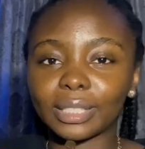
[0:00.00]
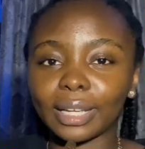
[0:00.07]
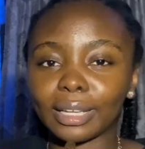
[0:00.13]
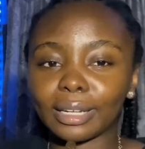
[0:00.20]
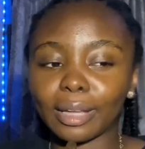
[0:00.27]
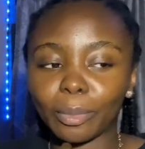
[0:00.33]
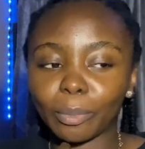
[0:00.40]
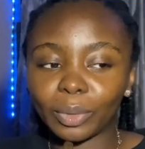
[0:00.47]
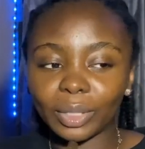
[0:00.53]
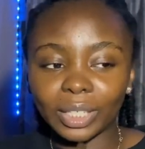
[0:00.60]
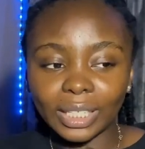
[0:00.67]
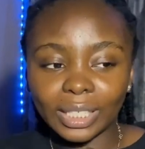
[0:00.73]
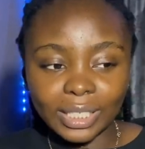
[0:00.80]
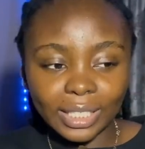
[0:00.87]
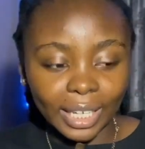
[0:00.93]

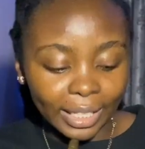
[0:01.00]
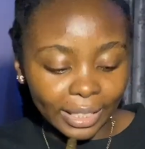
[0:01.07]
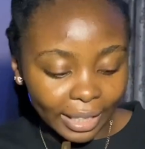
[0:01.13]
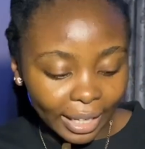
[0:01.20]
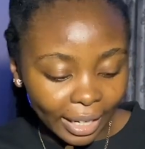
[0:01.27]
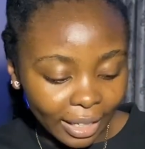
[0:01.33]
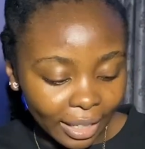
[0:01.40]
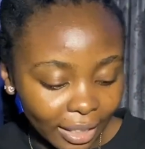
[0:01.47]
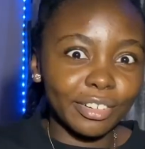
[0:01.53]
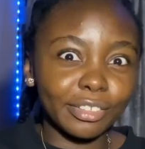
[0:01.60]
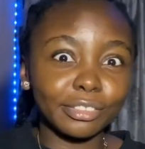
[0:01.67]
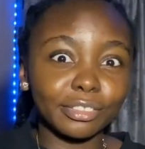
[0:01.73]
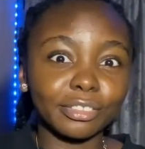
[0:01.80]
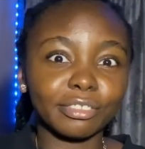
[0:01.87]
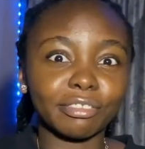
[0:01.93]
dynamics and like
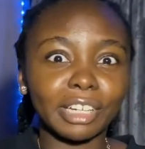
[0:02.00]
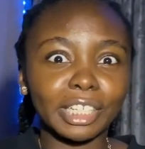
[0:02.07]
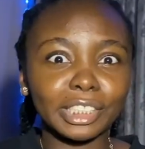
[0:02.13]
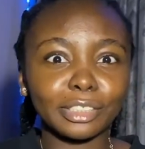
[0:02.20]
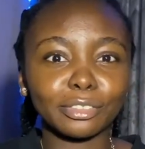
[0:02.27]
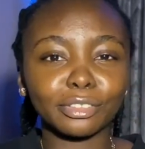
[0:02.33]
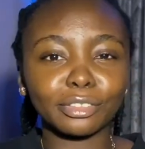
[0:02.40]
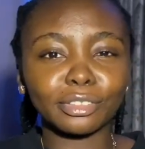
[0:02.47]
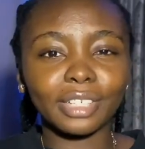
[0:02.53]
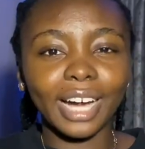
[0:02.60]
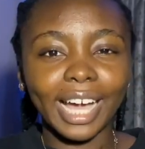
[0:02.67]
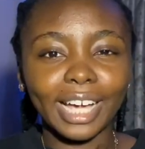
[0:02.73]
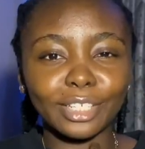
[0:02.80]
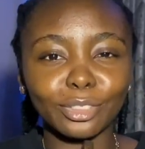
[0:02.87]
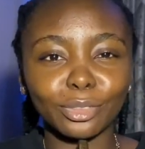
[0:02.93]
revengeful
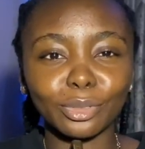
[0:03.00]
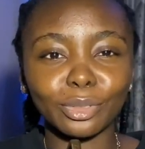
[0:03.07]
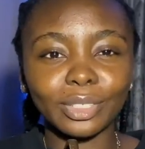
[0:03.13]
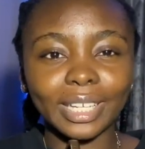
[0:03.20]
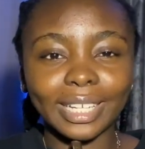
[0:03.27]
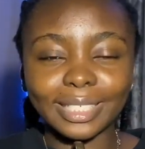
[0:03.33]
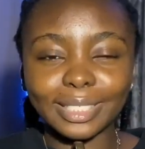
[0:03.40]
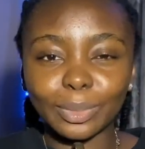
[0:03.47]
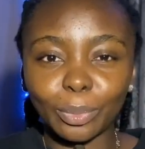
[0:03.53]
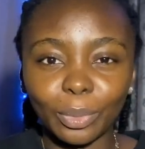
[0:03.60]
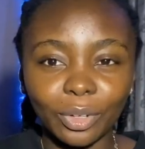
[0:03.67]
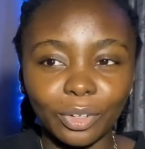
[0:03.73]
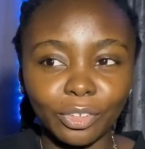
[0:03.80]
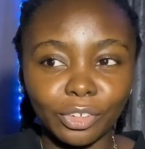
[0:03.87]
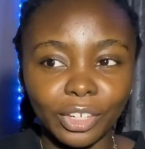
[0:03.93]
high school
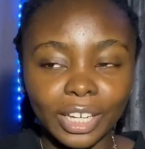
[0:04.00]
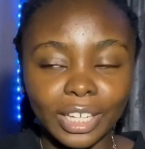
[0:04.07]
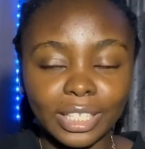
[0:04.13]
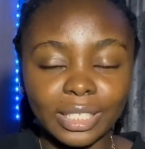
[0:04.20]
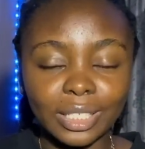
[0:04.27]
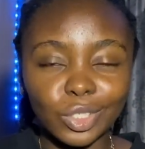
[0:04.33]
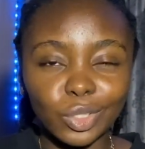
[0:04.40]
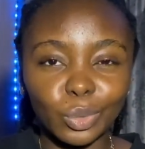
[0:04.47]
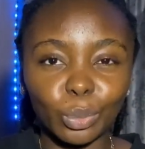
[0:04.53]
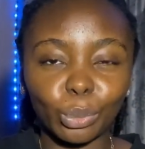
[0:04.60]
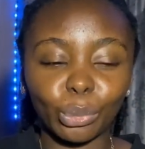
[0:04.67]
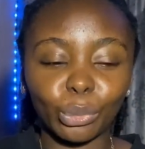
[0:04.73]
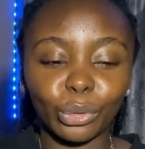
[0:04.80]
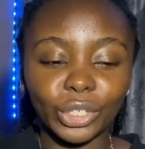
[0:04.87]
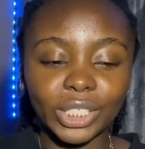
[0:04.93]
experience,
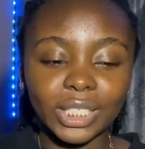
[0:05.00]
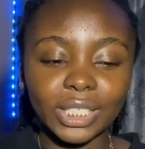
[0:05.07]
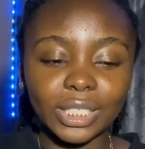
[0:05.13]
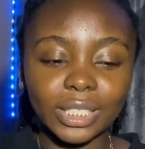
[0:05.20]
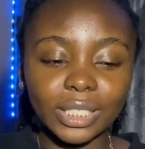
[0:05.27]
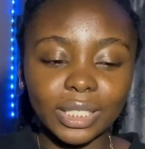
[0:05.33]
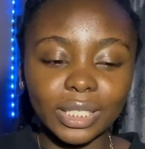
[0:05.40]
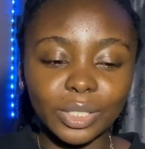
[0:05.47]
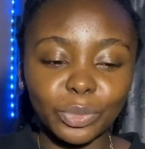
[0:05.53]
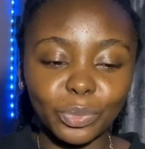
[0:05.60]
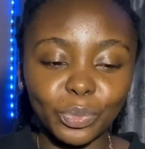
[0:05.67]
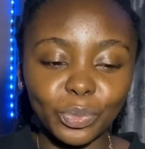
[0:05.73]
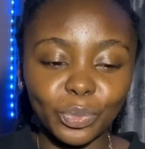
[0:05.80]
but